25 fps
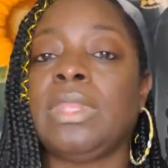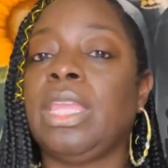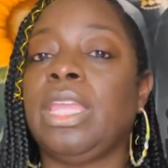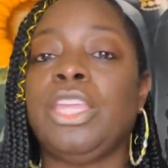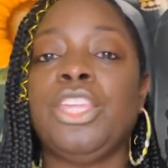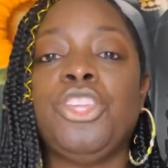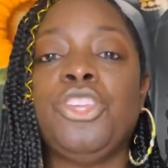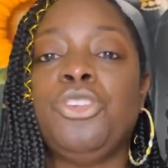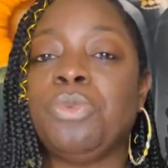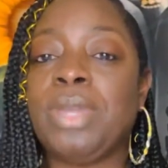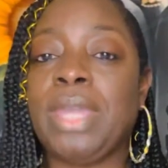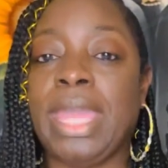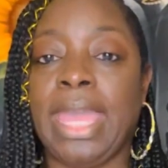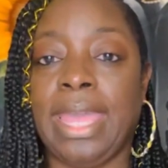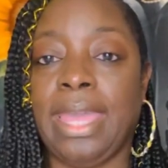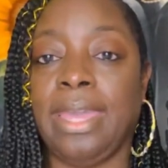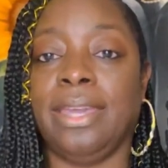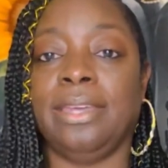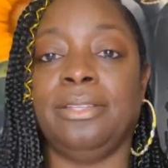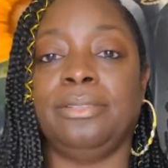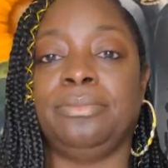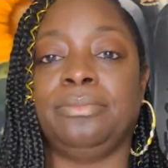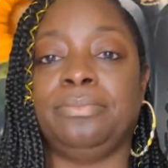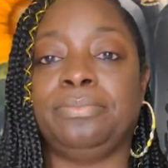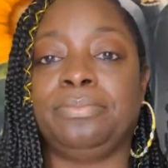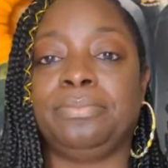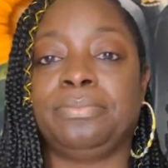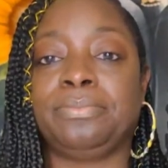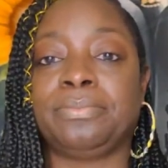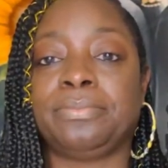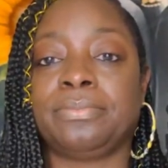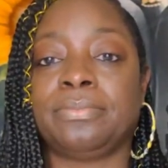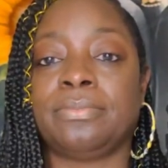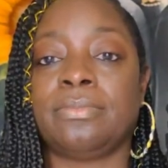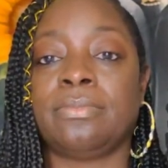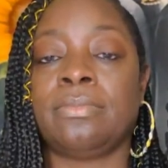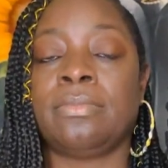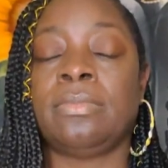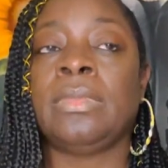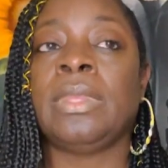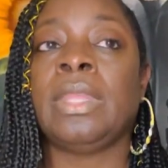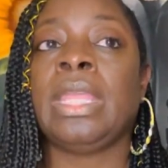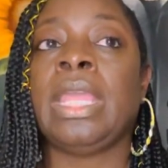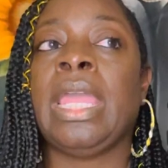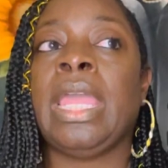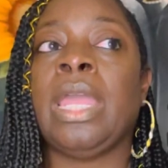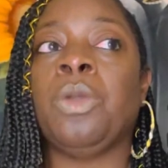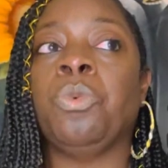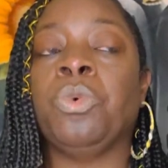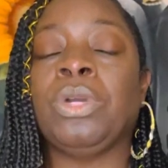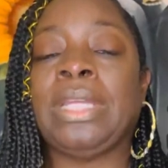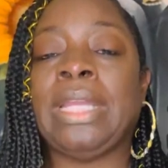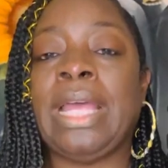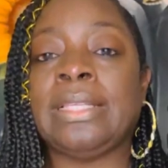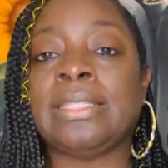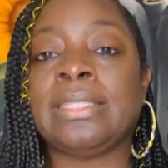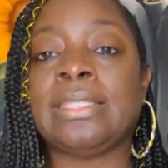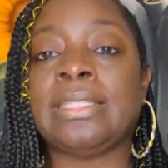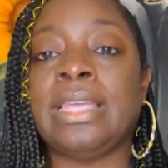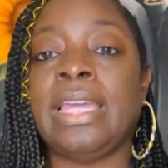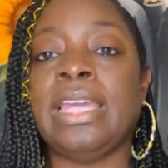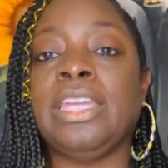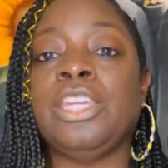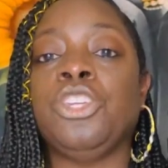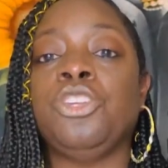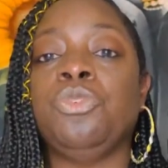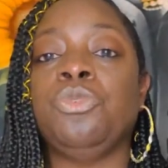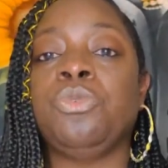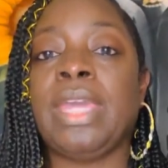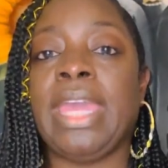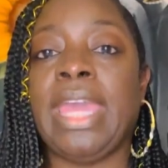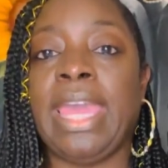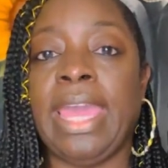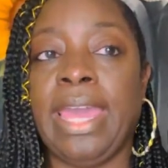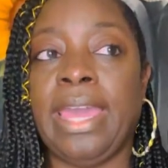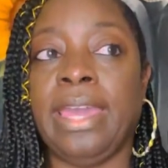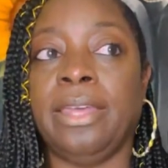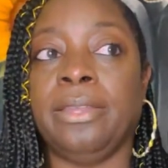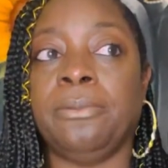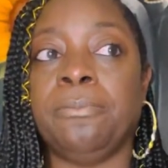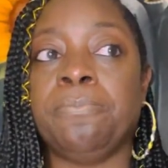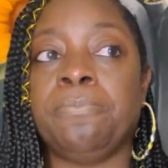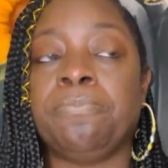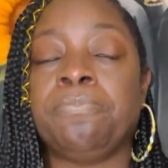You can't. And when I say you can't,